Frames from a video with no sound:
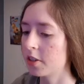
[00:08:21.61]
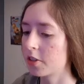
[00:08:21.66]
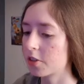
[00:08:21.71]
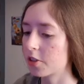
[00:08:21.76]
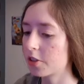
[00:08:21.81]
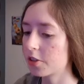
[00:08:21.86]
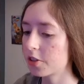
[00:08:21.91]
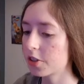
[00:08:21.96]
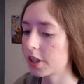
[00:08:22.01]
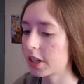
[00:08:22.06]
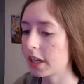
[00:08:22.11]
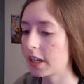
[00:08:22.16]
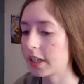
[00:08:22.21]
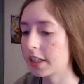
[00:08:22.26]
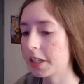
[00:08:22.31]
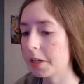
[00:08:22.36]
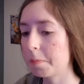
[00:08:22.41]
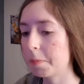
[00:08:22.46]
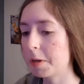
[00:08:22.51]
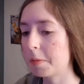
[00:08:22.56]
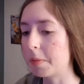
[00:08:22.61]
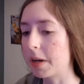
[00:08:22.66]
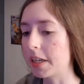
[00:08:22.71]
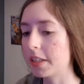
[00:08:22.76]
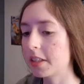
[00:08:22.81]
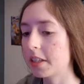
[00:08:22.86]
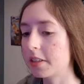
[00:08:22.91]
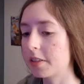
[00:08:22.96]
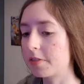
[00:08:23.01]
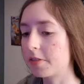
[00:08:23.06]
So also gotta keep in
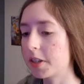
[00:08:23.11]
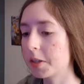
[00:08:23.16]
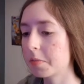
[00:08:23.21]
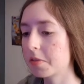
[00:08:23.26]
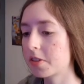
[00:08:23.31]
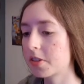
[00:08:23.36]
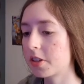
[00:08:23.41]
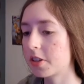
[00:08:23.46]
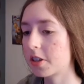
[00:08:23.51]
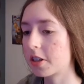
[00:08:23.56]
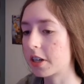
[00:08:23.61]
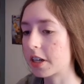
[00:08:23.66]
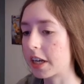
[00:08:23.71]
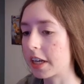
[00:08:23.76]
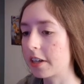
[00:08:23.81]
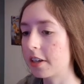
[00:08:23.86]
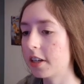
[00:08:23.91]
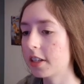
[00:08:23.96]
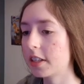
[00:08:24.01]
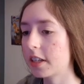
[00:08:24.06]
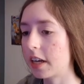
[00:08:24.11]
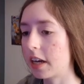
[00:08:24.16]
mind that the Flame Stalker cannot